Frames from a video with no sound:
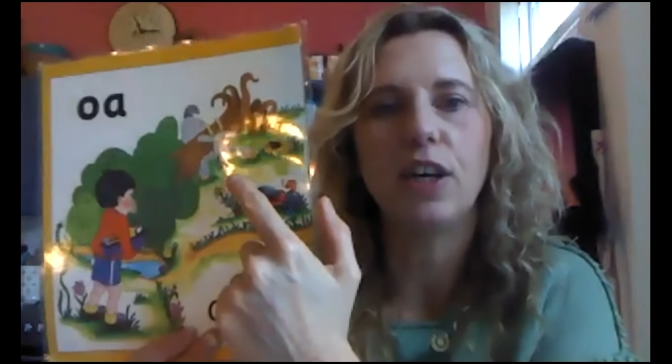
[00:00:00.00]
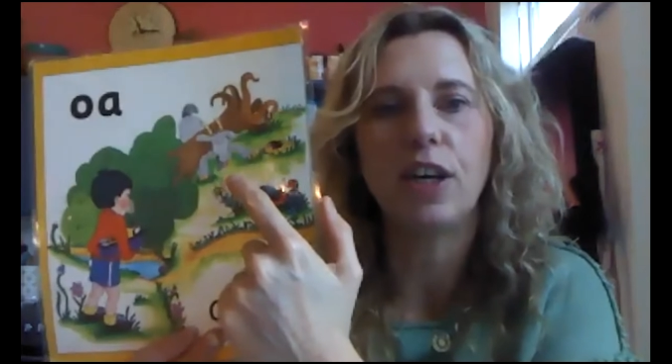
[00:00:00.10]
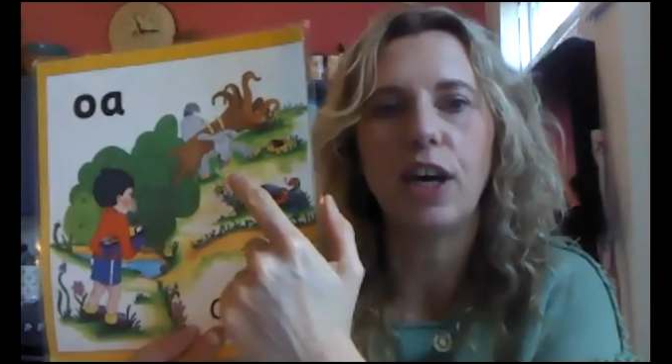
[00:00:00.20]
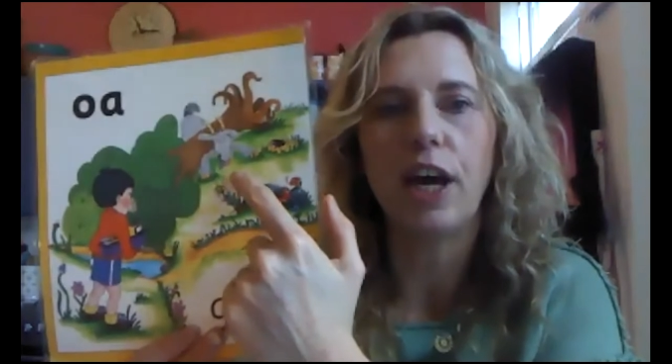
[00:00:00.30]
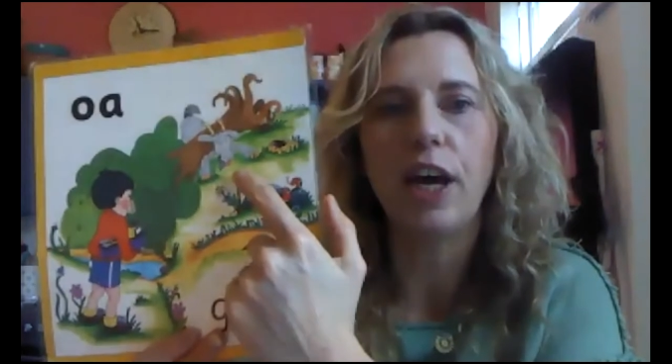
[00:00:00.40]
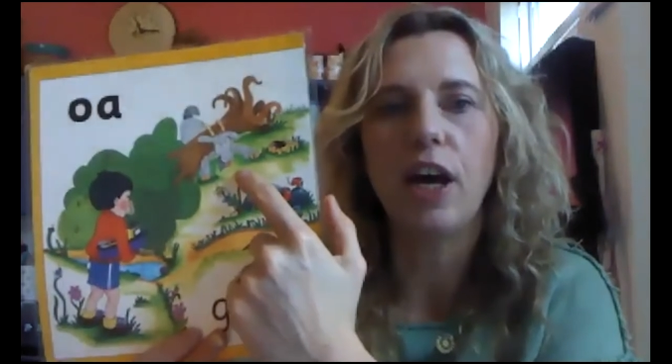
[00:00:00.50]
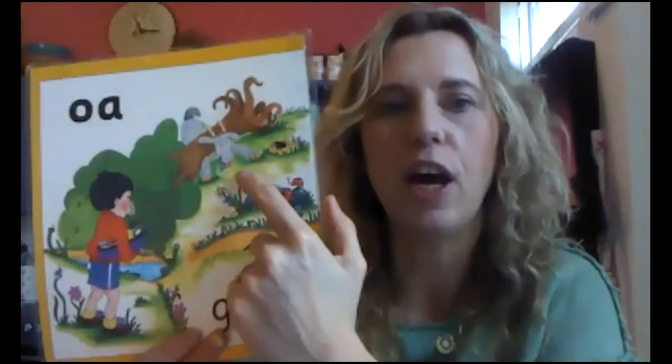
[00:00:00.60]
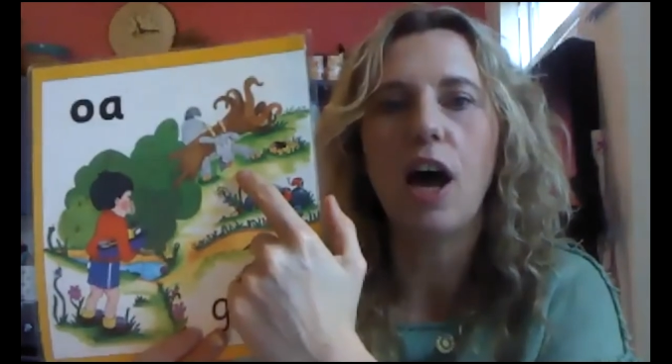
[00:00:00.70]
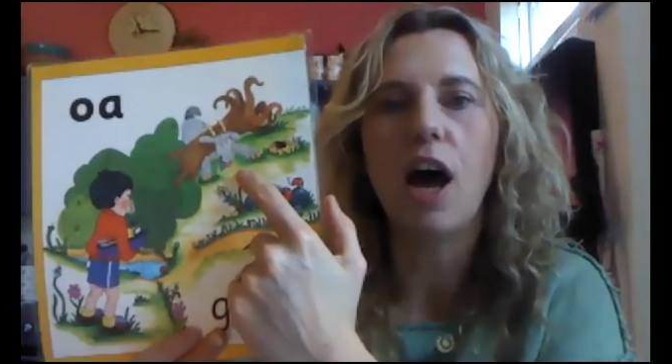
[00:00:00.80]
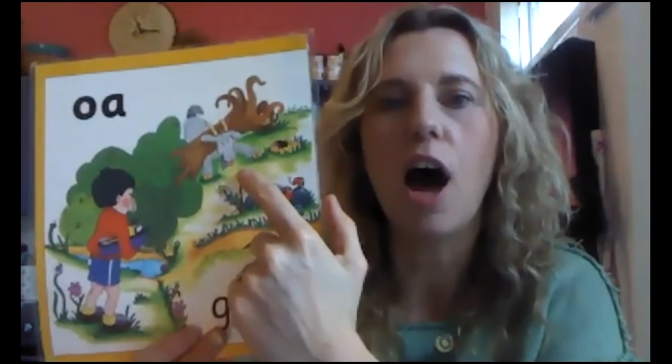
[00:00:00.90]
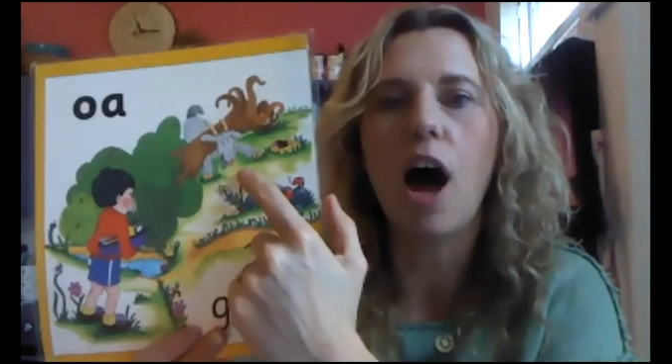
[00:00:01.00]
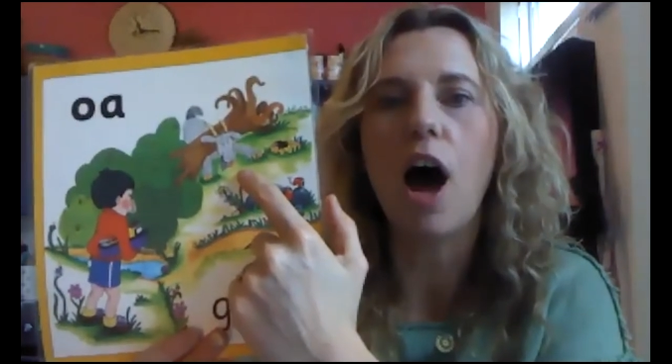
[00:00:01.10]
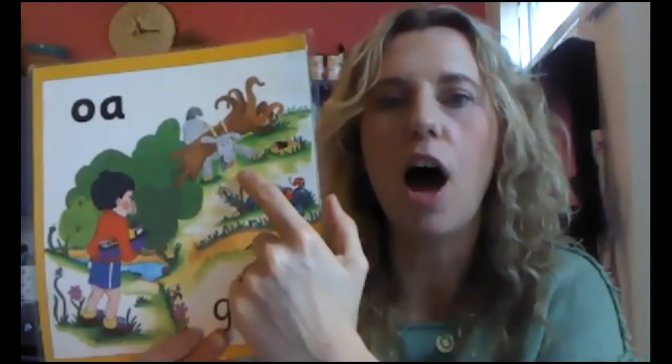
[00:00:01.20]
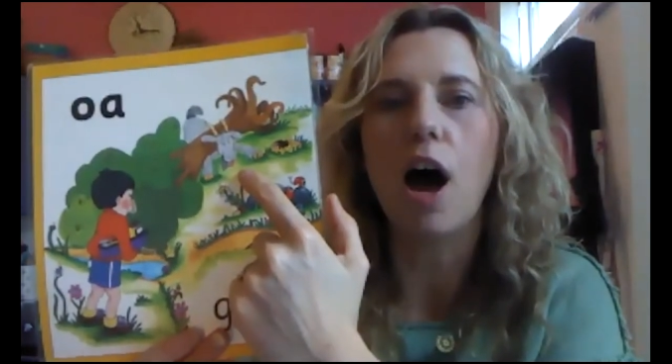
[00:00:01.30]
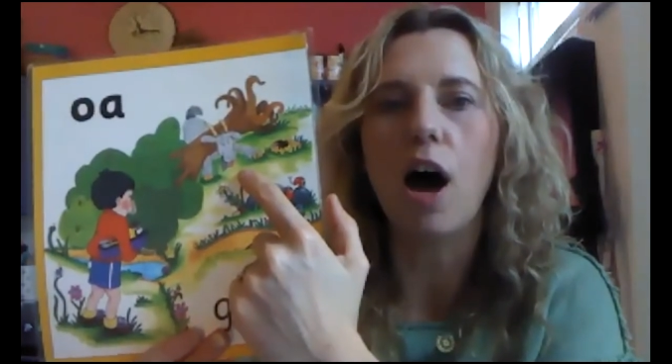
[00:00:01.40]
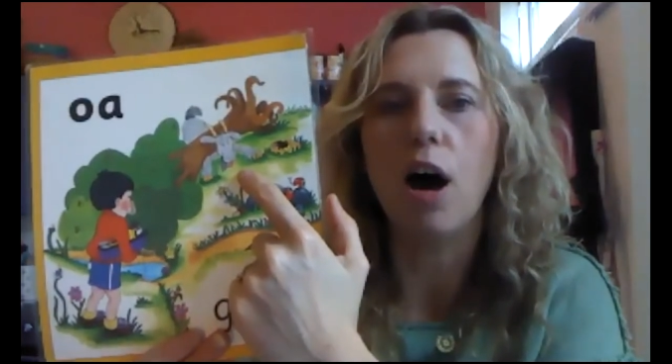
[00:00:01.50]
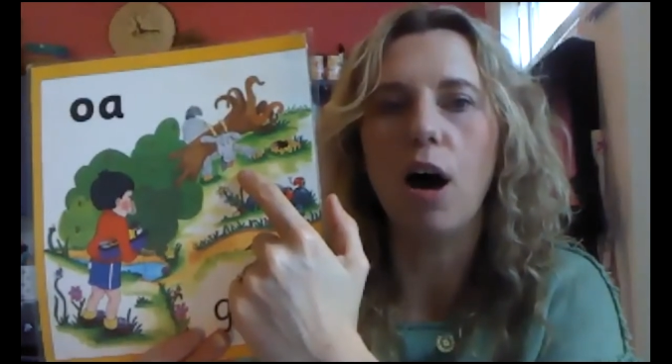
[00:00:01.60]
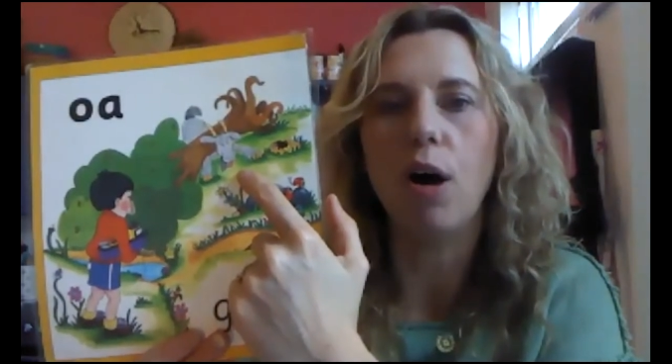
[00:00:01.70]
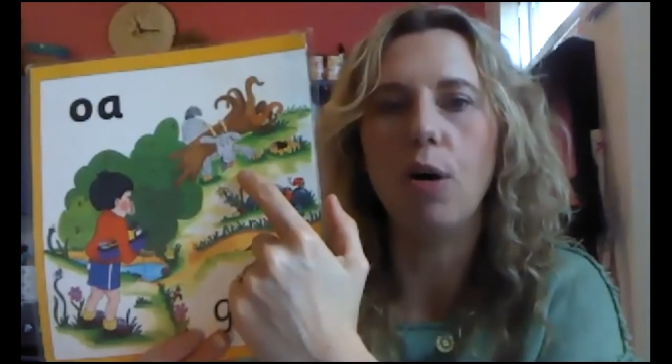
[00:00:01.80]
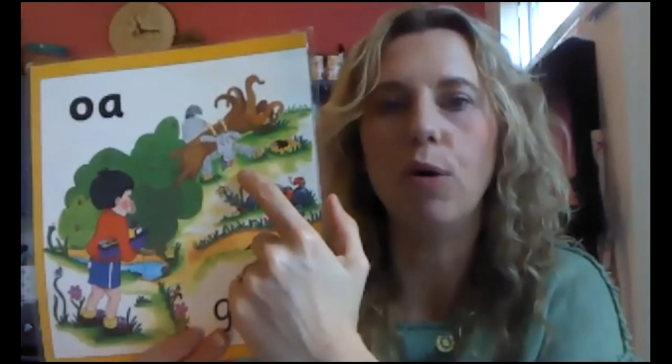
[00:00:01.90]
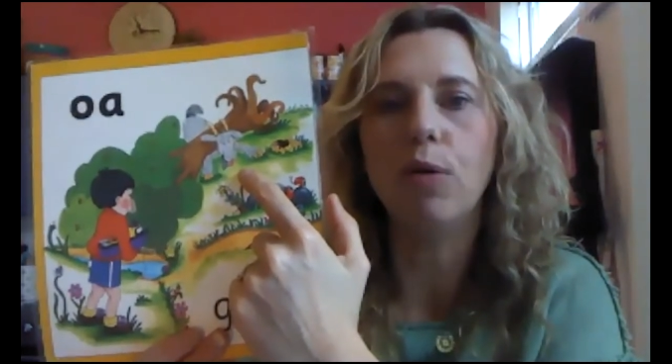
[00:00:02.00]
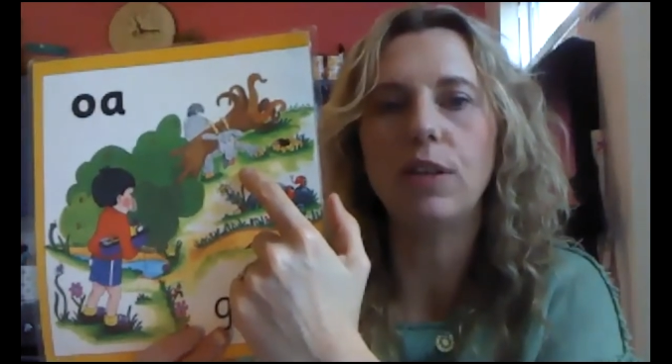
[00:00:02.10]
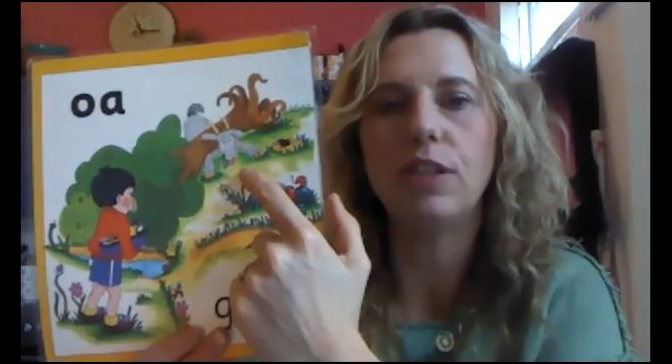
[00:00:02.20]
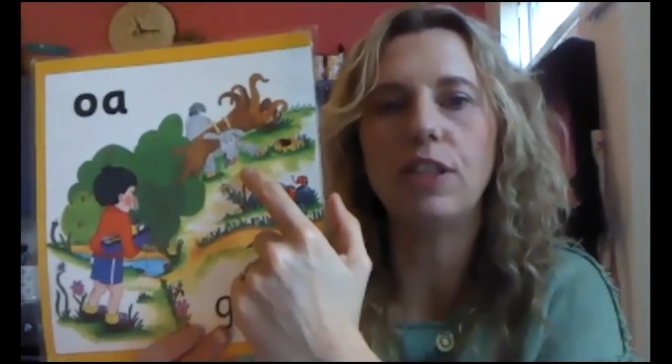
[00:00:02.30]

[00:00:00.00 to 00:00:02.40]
Goat.